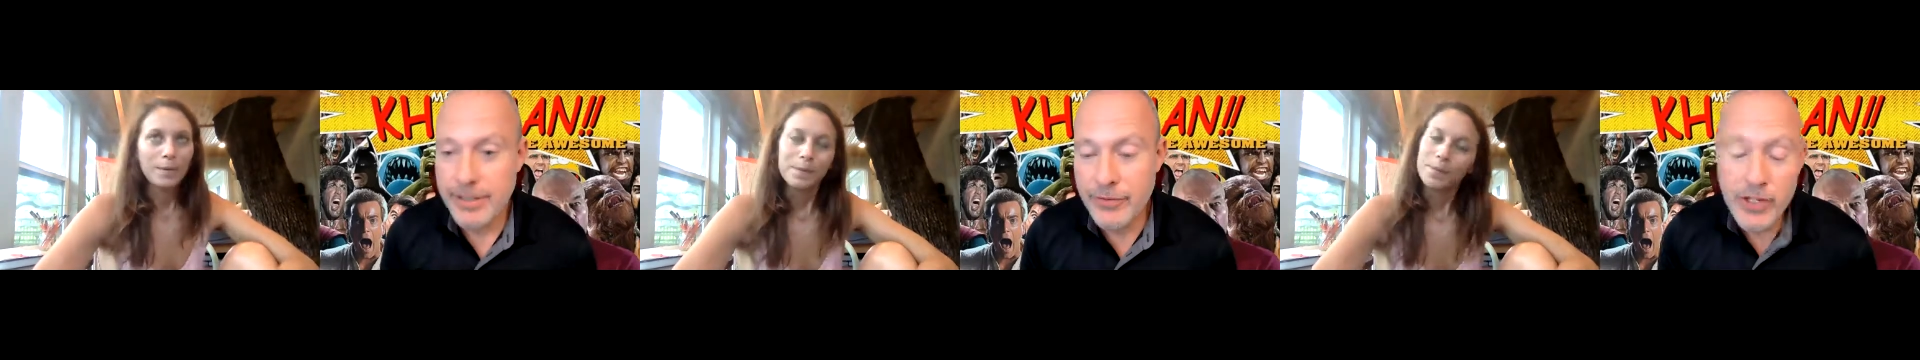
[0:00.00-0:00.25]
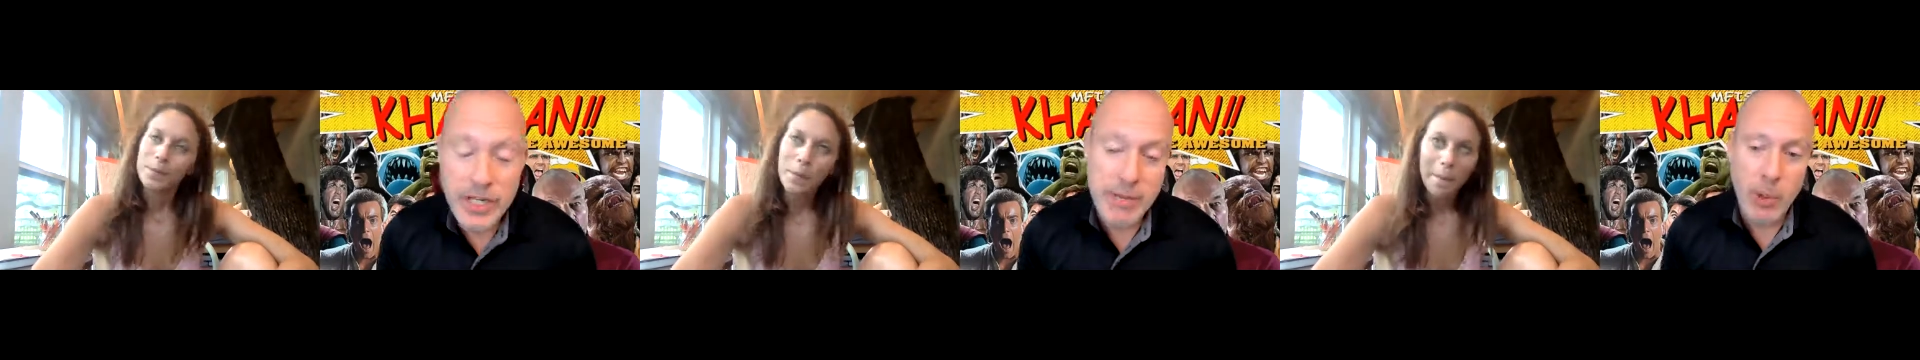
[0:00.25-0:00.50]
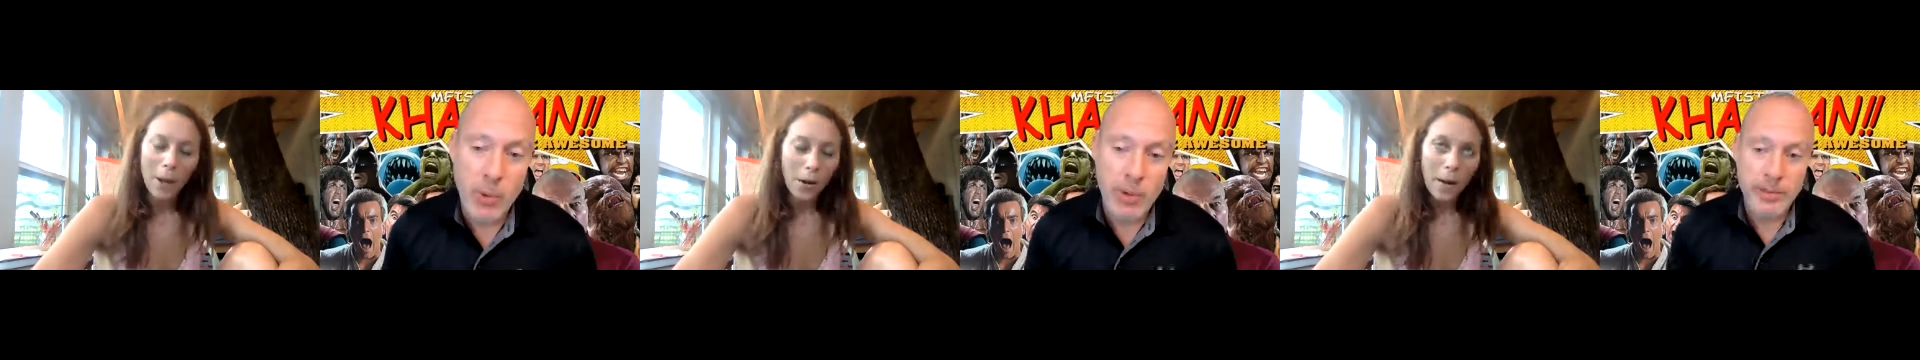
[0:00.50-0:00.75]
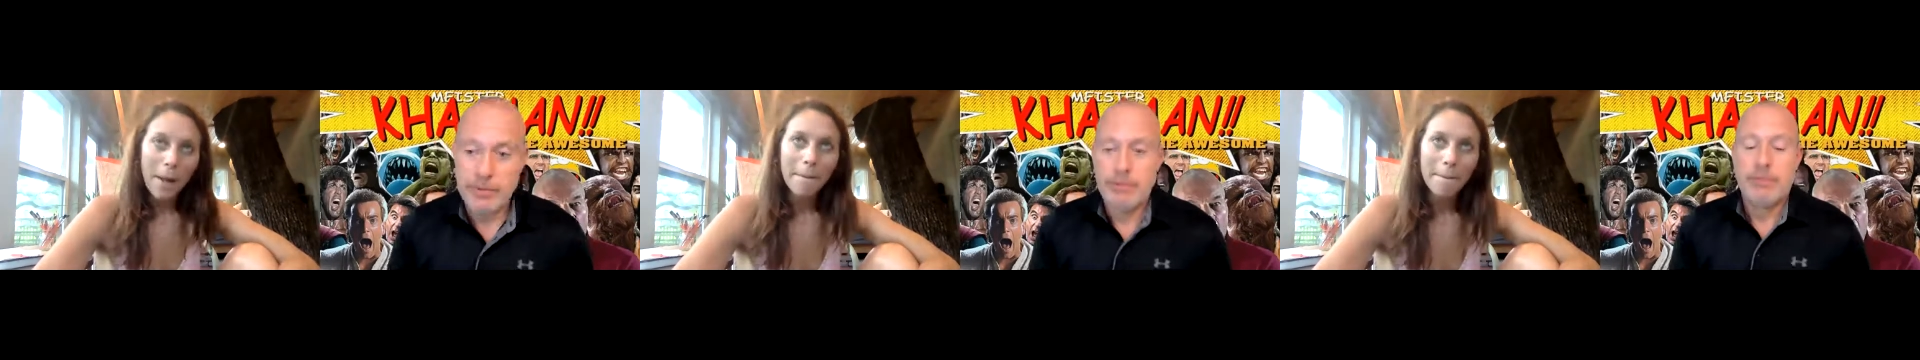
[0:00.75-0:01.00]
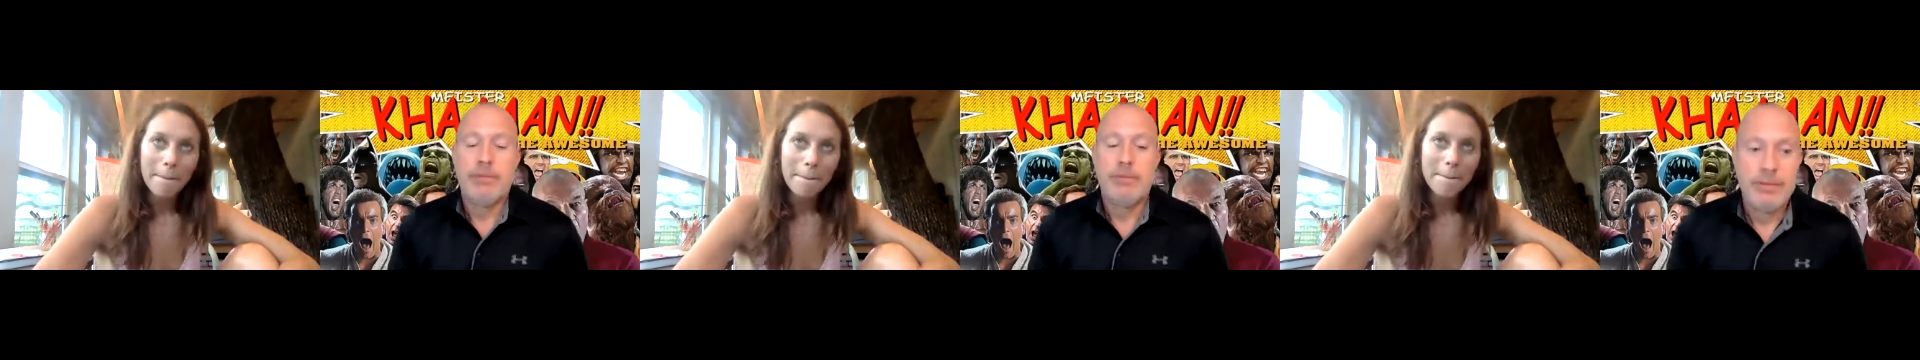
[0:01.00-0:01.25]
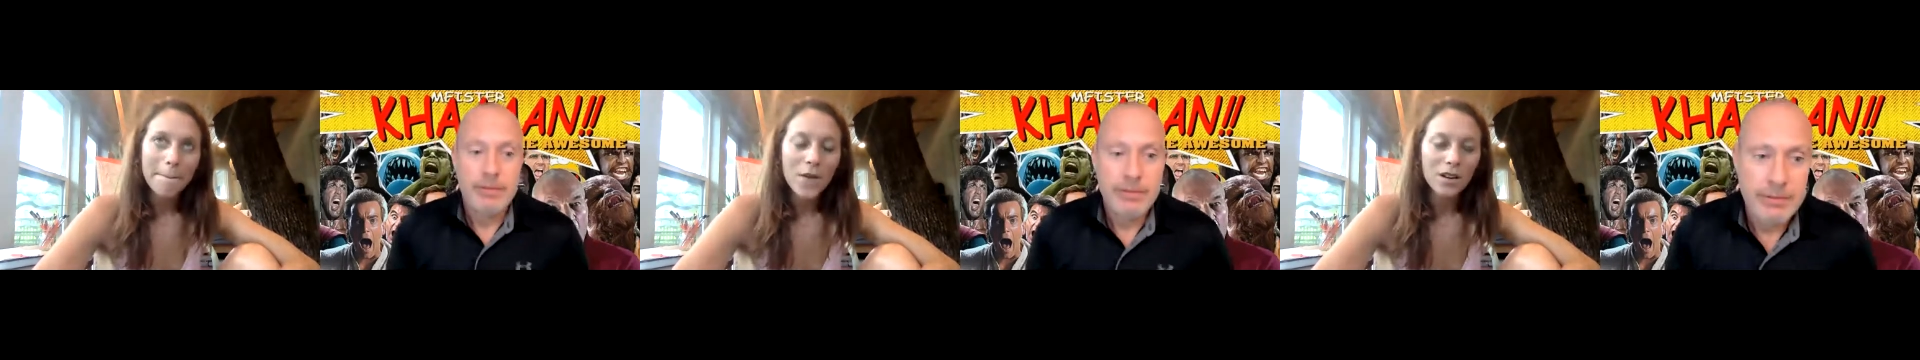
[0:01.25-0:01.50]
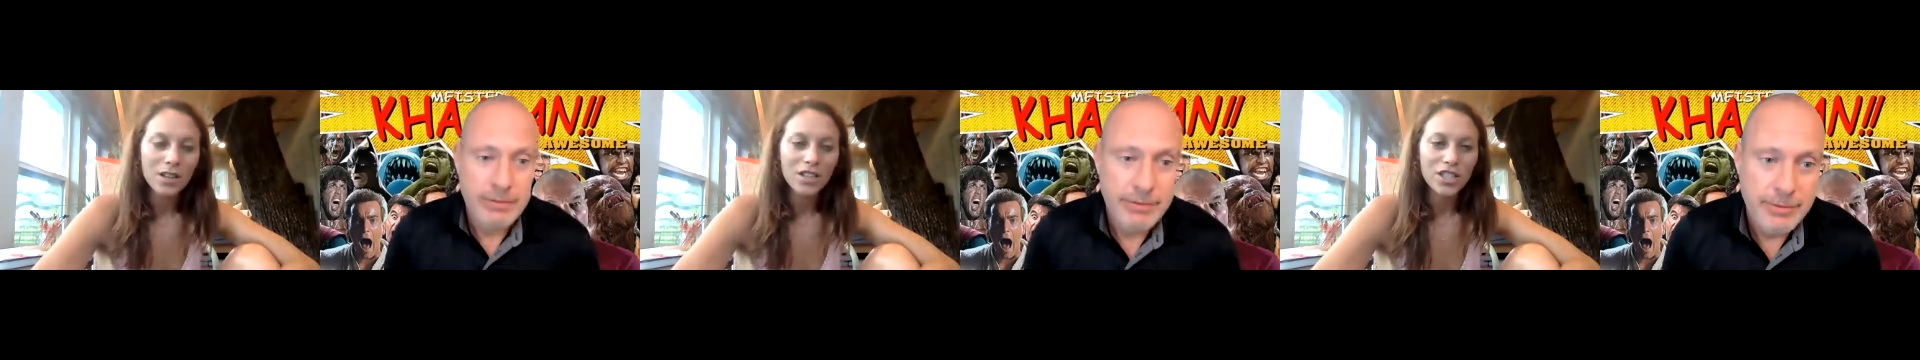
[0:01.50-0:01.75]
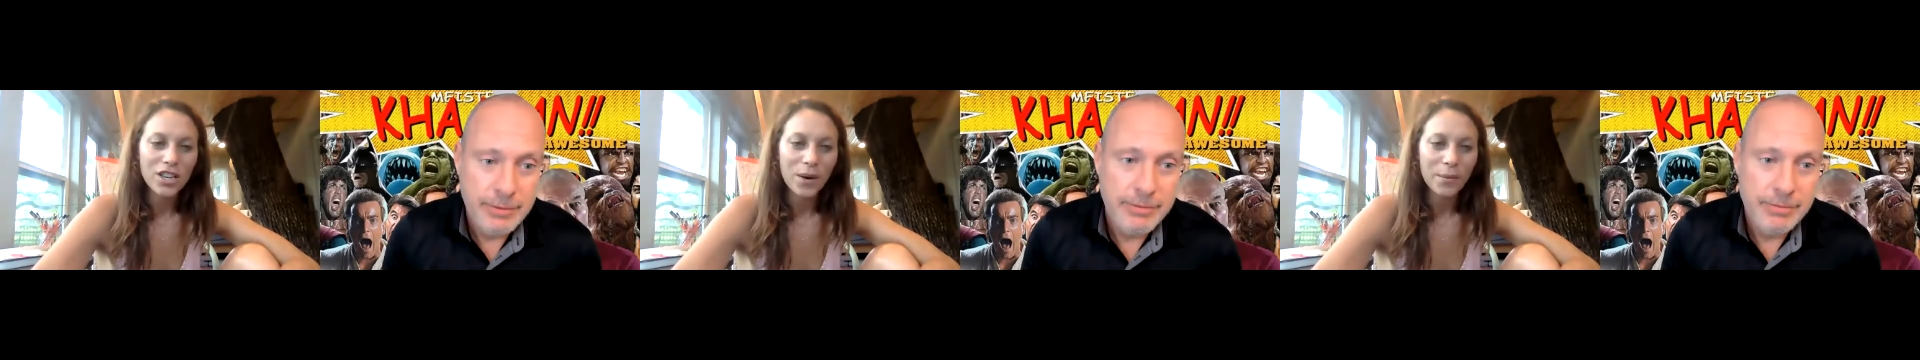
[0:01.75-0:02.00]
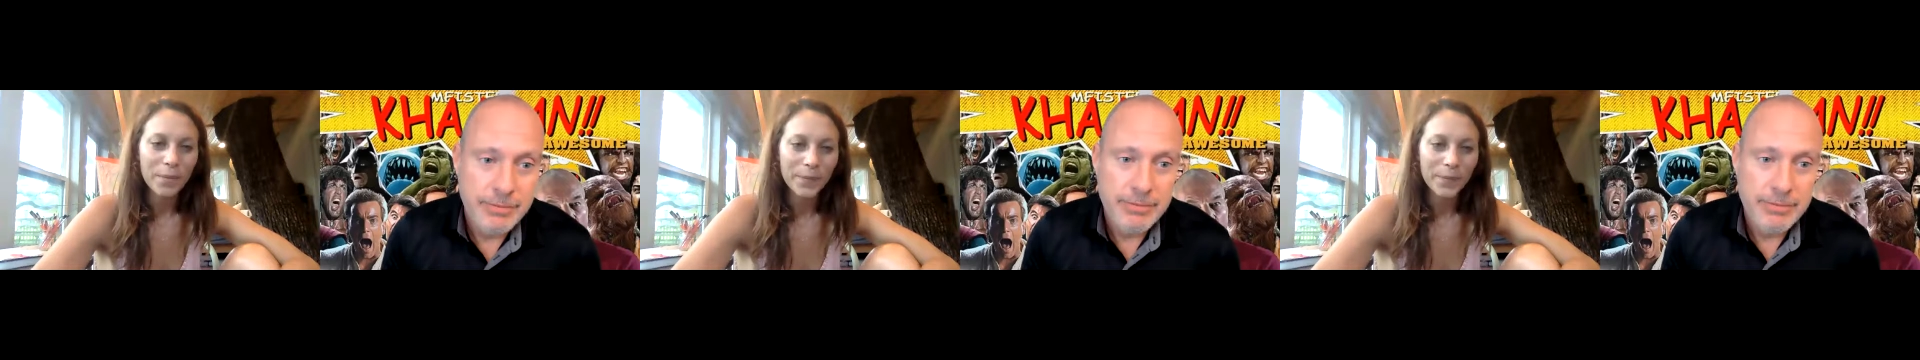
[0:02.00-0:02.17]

Speaker 1: out there. If you get bored,
Speaker 2: good to know.